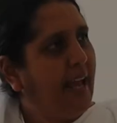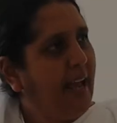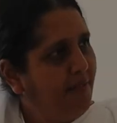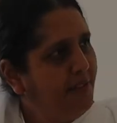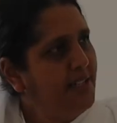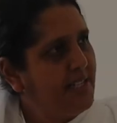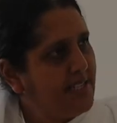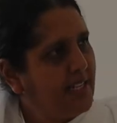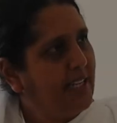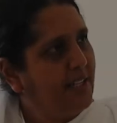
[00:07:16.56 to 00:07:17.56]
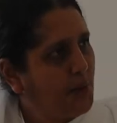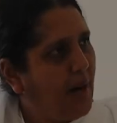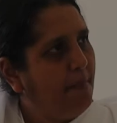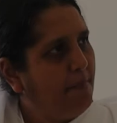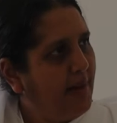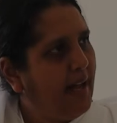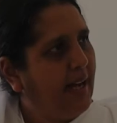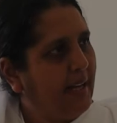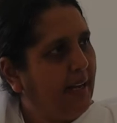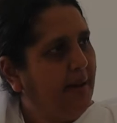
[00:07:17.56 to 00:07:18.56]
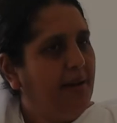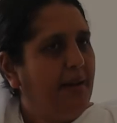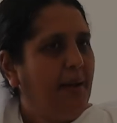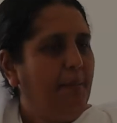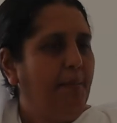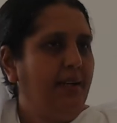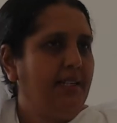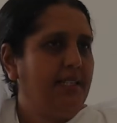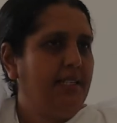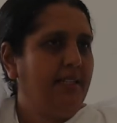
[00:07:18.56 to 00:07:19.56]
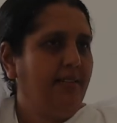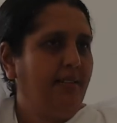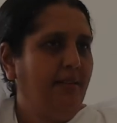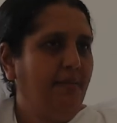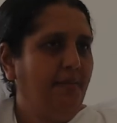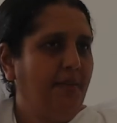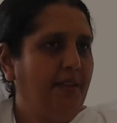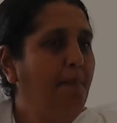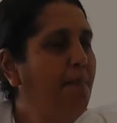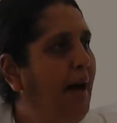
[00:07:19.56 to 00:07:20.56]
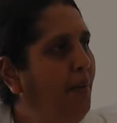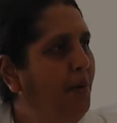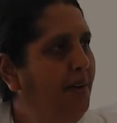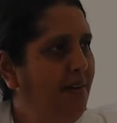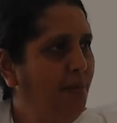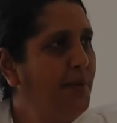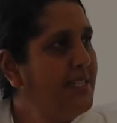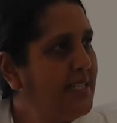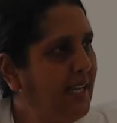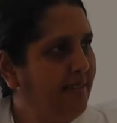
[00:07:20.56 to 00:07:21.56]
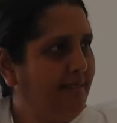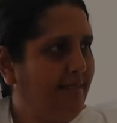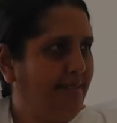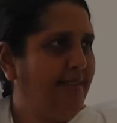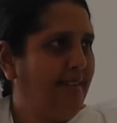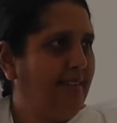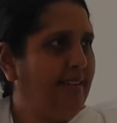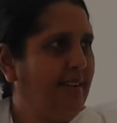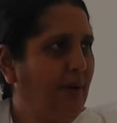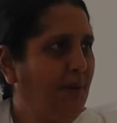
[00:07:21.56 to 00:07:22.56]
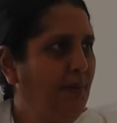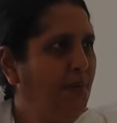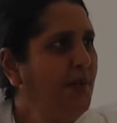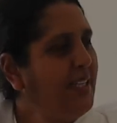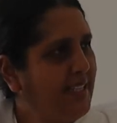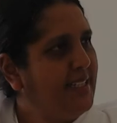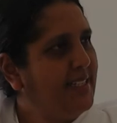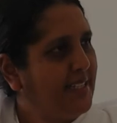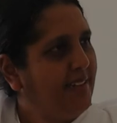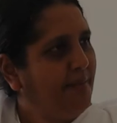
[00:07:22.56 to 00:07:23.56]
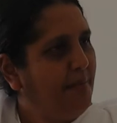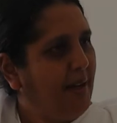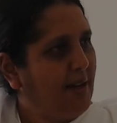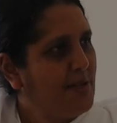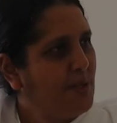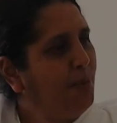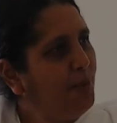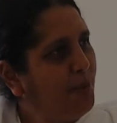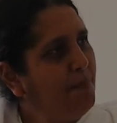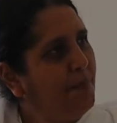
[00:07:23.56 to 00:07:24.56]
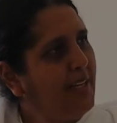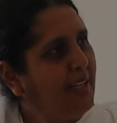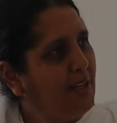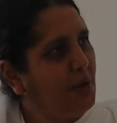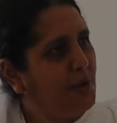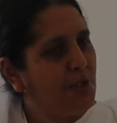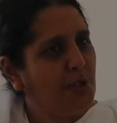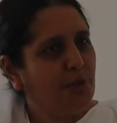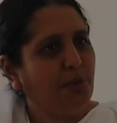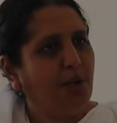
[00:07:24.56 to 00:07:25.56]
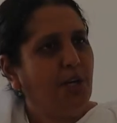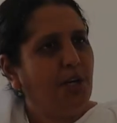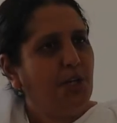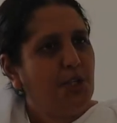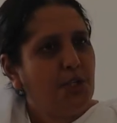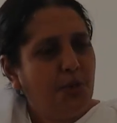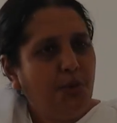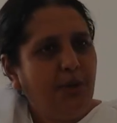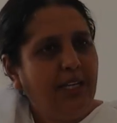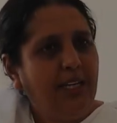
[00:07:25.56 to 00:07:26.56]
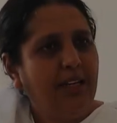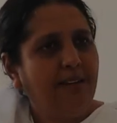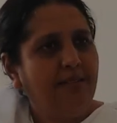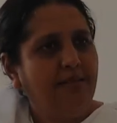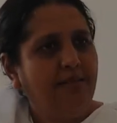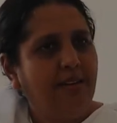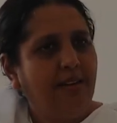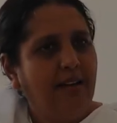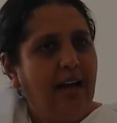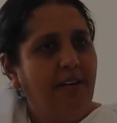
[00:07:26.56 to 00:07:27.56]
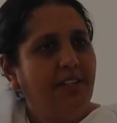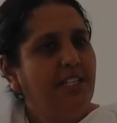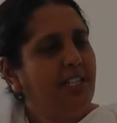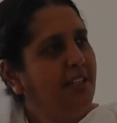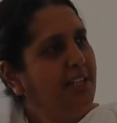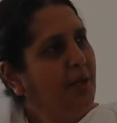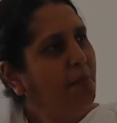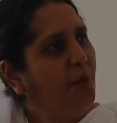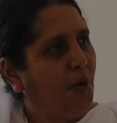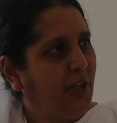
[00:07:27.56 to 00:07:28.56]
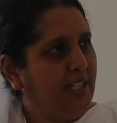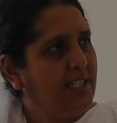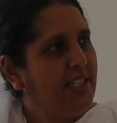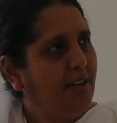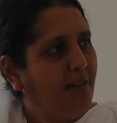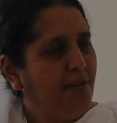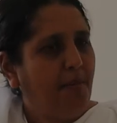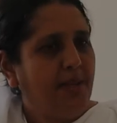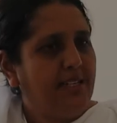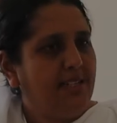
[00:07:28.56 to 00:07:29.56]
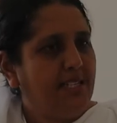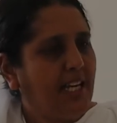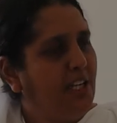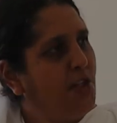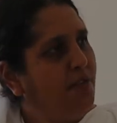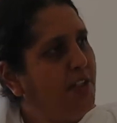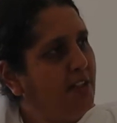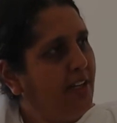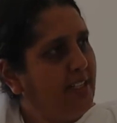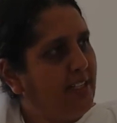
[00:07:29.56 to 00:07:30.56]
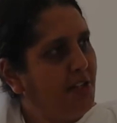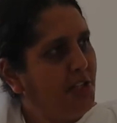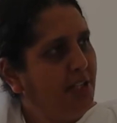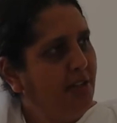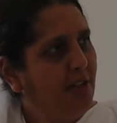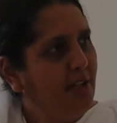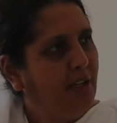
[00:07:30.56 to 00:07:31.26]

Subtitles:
The effort is here to apply, but the power within we need by Supreme Being in order to truly have a turning point from that stage of degradation